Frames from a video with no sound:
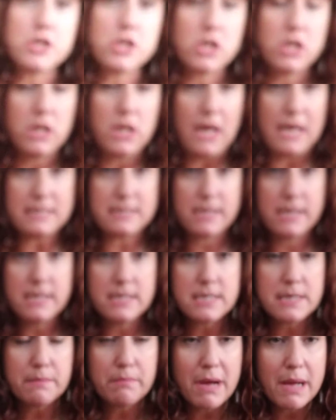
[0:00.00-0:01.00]

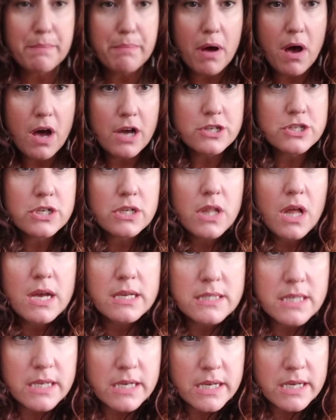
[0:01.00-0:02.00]
closet, my posh
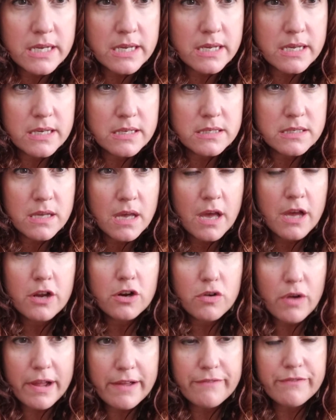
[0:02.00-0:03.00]
closet is
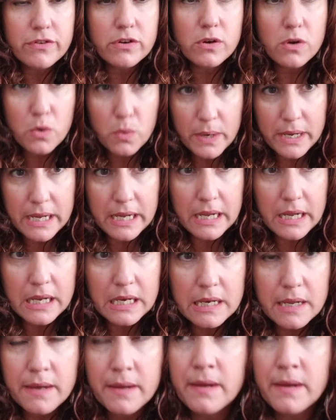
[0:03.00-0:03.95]
Grateful Queen.